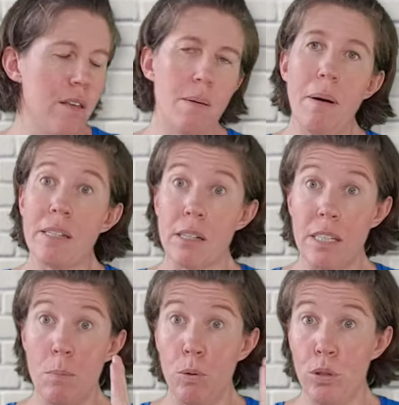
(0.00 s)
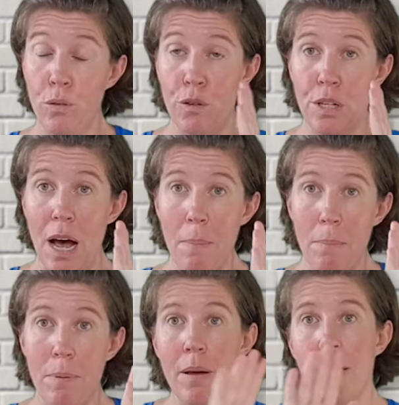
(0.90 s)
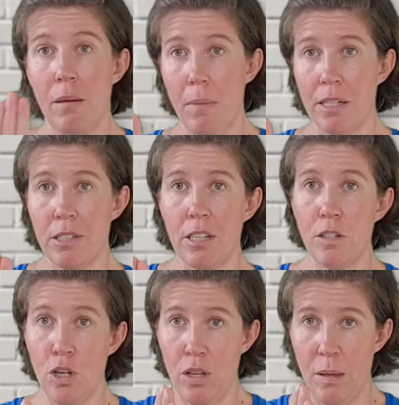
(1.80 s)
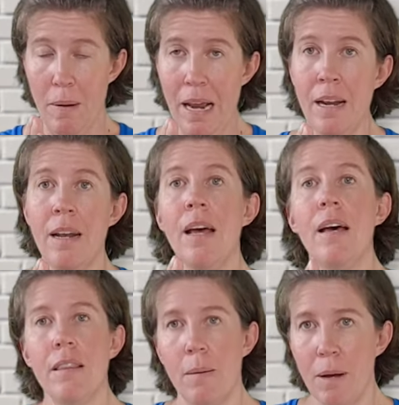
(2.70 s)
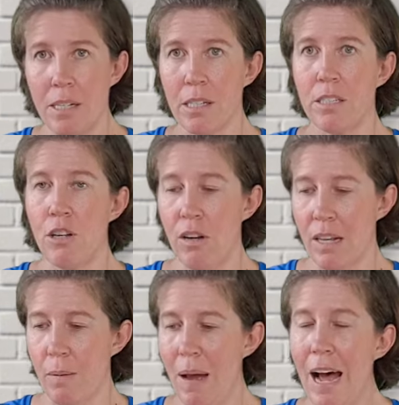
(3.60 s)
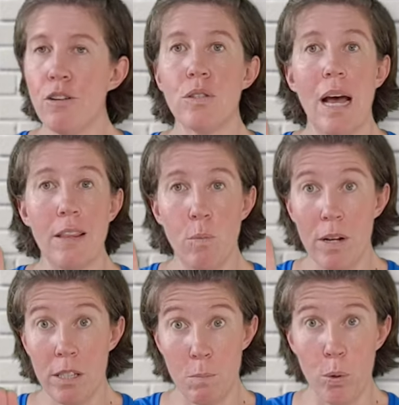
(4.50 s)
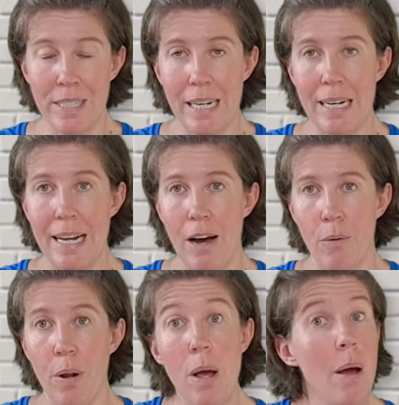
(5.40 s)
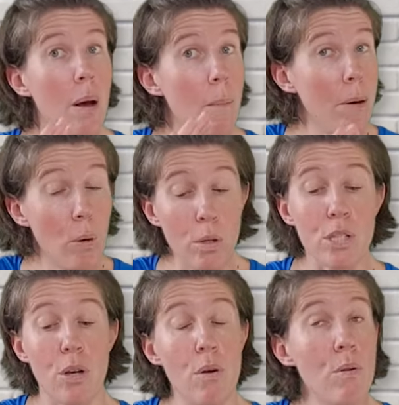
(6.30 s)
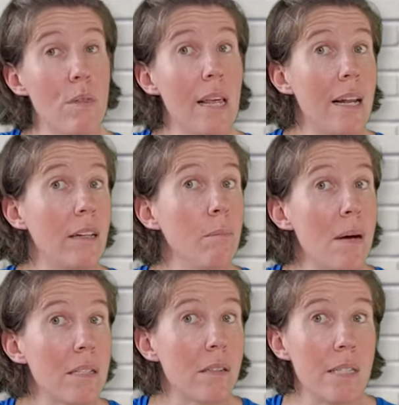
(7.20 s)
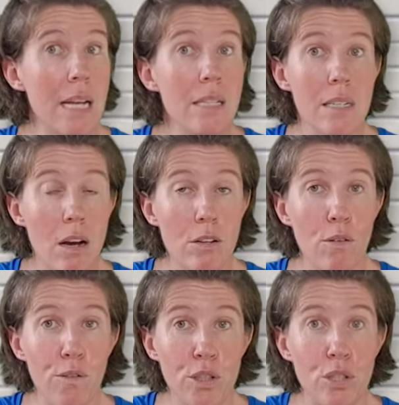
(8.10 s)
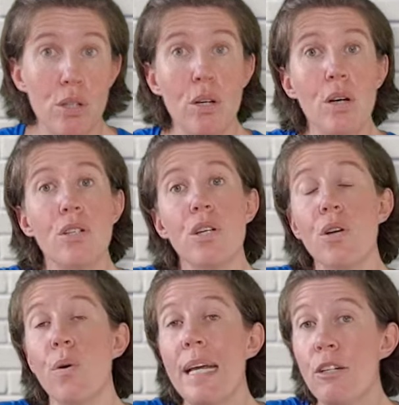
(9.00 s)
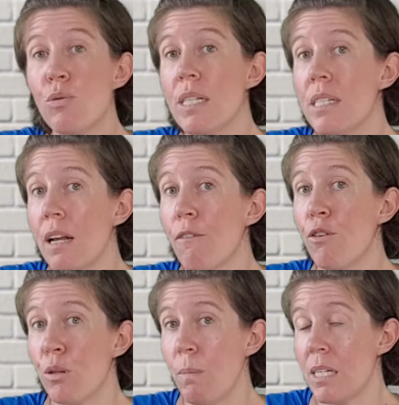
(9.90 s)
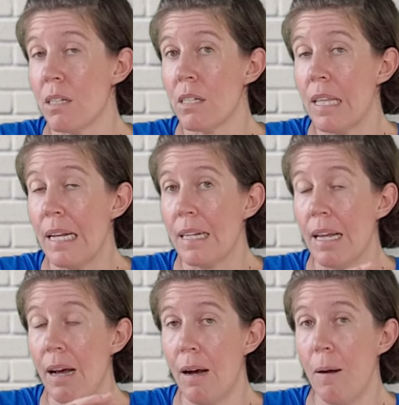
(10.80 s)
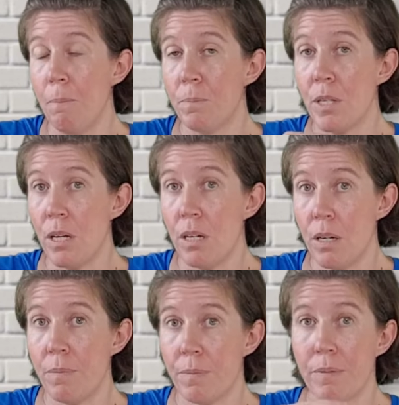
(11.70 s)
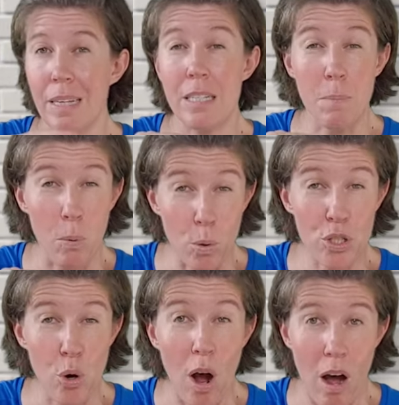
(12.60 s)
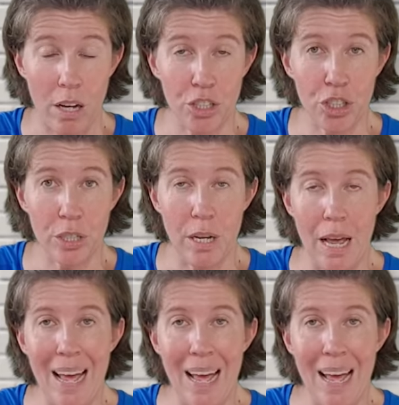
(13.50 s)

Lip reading: the muscles that pull your foot up, the muscles that turn them in, the muscles turning them out, and the ones pointing it down. But also the little muscles inside your foot. So your intrinsic foot muscles that support your arch.